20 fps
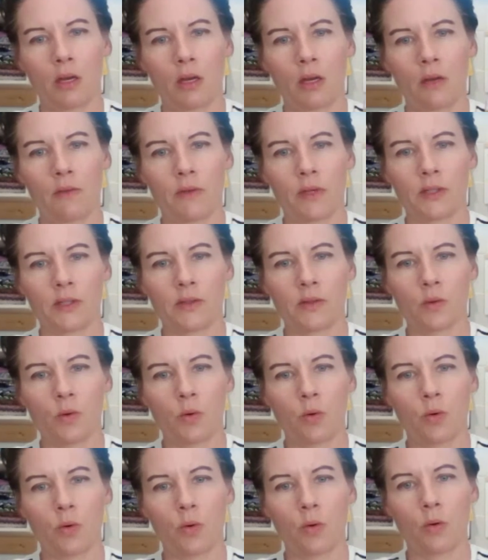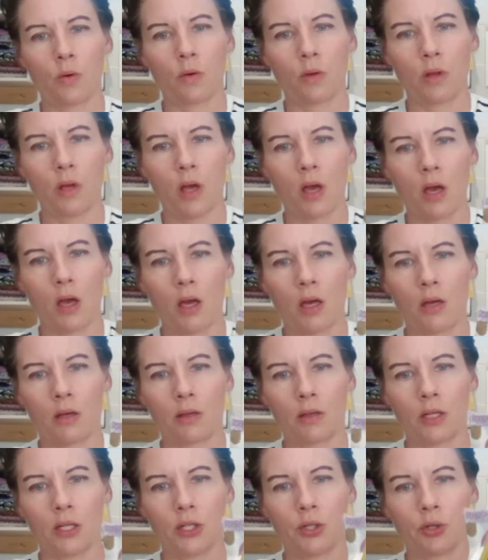this cool
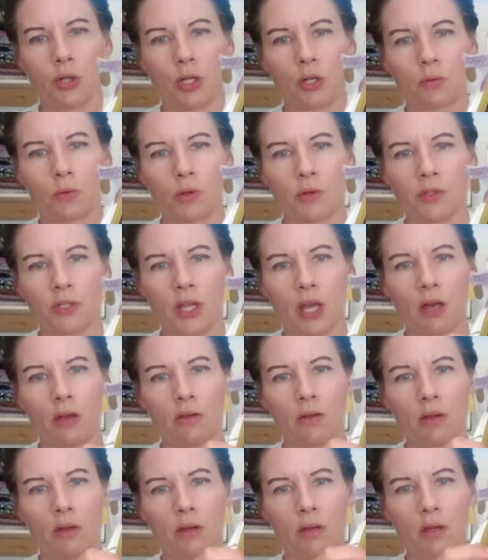Katrina Rochelle